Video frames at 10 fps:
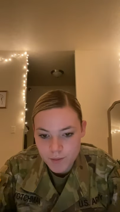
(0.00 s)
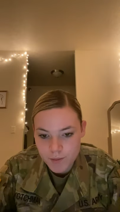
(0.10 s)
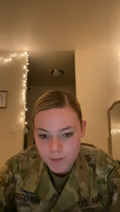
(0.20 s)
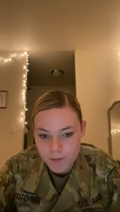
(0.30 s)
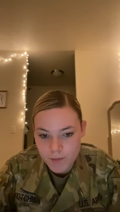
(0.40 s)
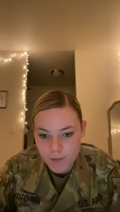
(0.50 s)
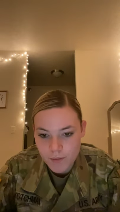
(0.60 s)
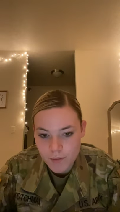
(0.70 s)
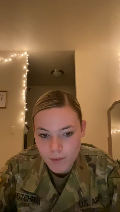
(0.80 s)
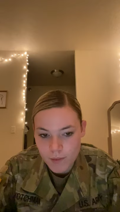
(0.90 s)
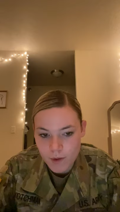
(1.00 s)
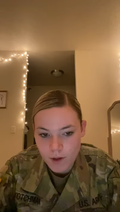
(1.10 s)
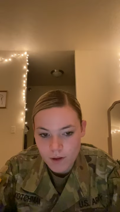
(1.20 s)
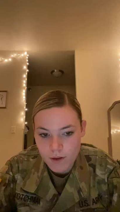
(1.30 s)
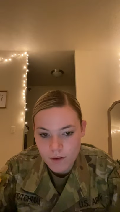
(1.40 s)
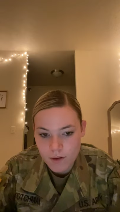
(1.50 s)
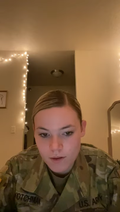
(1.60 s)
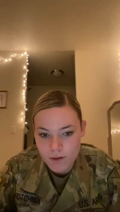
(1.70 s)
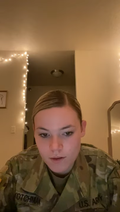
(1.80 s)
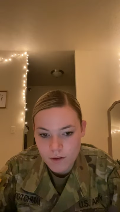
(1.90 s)

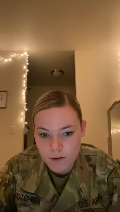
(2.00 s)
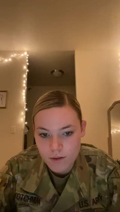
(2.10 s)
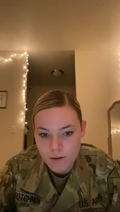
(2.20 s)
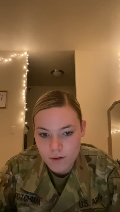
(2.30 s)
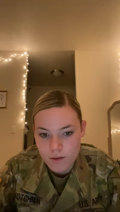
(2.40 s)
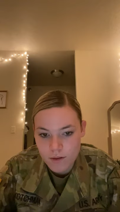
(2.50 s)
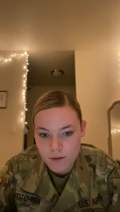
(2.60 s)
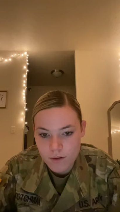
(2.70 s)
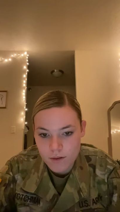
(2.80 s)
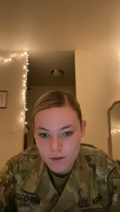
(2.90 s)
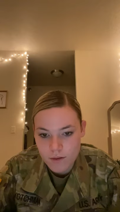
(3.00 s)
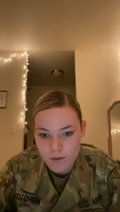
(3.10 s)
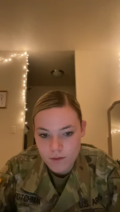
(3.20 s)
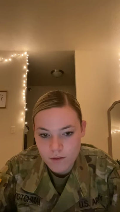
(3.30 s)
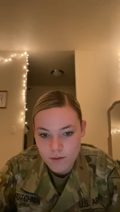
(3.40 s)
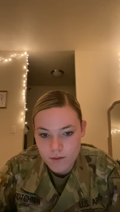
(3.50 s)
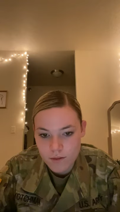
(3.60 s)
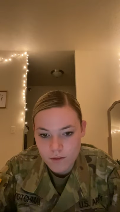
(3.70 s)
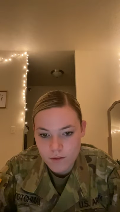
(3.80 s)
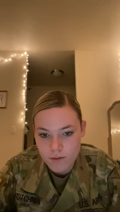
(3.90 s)

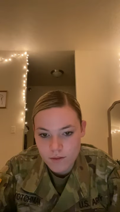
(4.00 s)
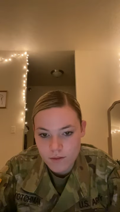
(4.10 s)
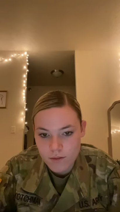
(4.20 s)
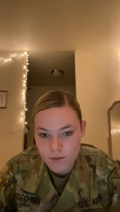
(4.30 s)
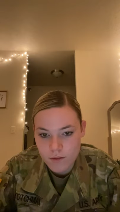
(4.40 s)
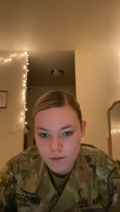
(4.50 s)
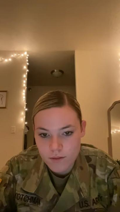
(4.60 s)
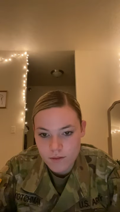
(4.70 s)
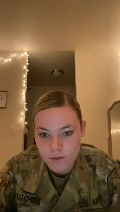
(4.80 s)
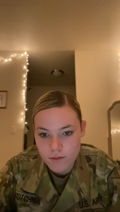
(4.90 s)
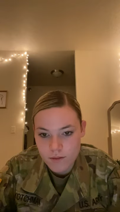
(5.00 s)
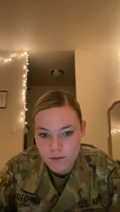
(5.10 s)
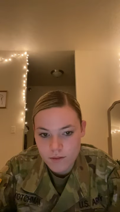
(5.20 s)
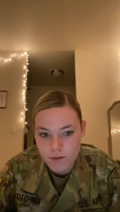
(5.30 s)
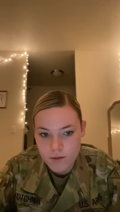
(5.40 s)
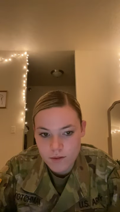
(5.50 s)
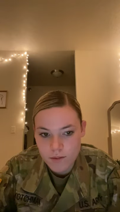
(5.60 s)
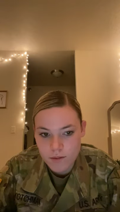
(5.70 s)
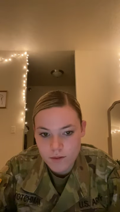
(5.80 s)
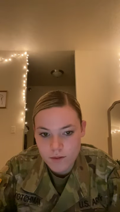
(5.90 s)

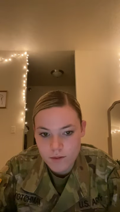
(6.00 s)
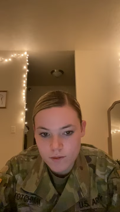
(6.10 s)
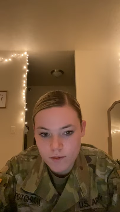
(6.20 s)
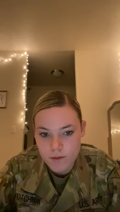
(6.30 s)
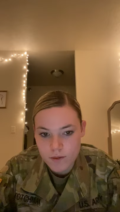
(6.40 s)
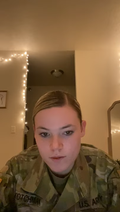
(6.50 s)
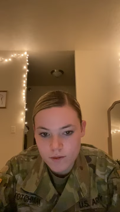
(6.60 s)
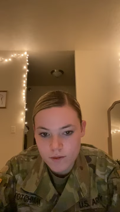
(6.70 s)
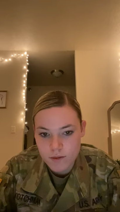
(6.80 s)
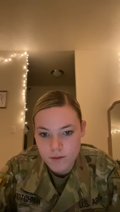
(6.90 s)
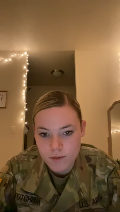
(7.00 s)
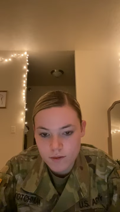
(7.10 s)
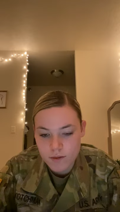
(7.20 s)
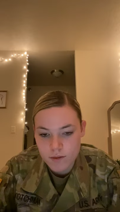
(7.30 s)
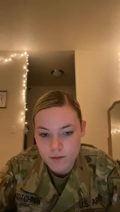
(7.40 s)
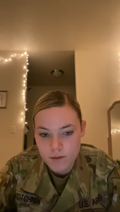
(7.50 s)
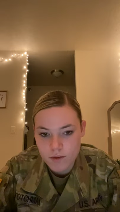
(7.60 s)
(no one is talking)